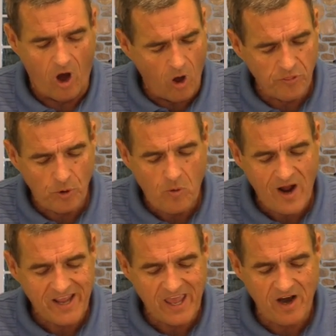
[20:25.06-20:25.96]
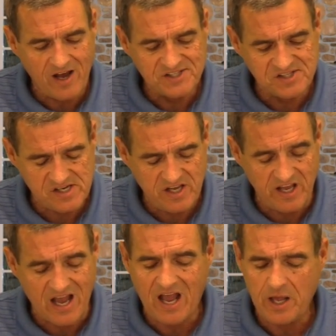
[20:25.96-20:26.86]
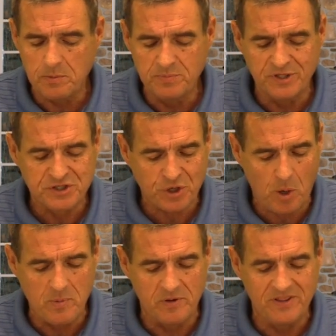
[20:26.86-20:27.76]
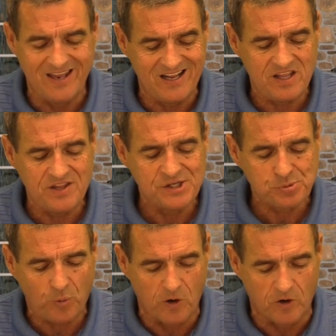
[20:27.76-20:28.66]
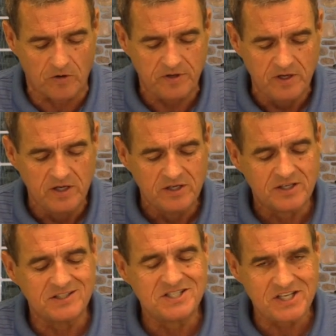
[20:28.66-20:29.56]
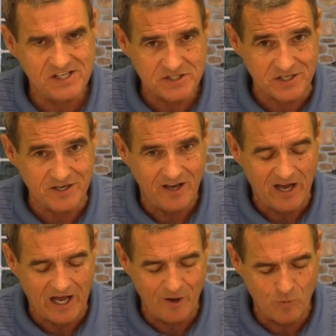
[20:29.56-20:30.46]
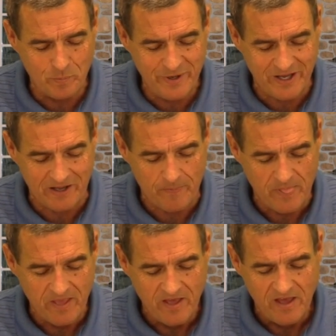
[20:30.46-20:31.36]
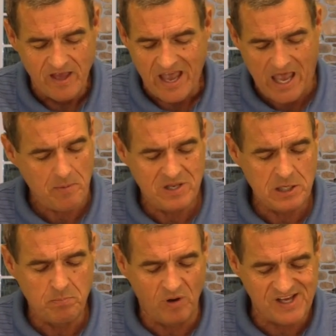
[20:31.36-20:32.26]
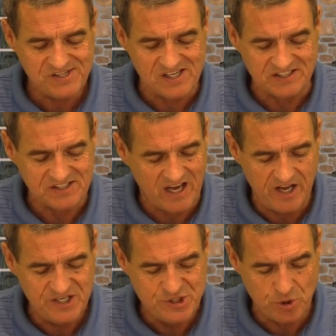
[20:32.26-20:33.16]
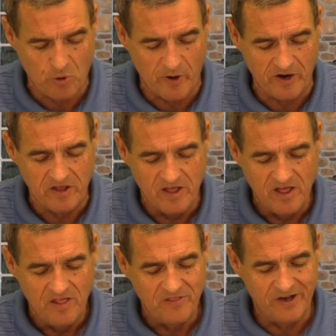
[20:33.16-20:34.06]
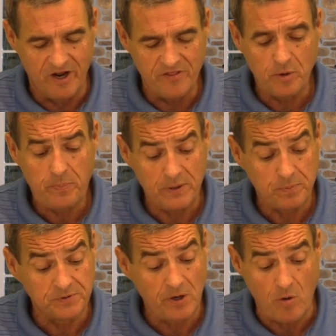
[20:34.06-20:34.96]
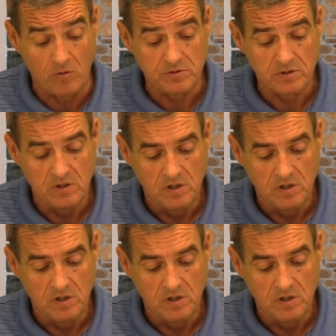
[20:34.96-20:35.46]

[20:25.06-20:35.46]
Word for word: Although I cannot see, I am determined that in this world, contented I will be. How many blessings I enjoy that other people don't.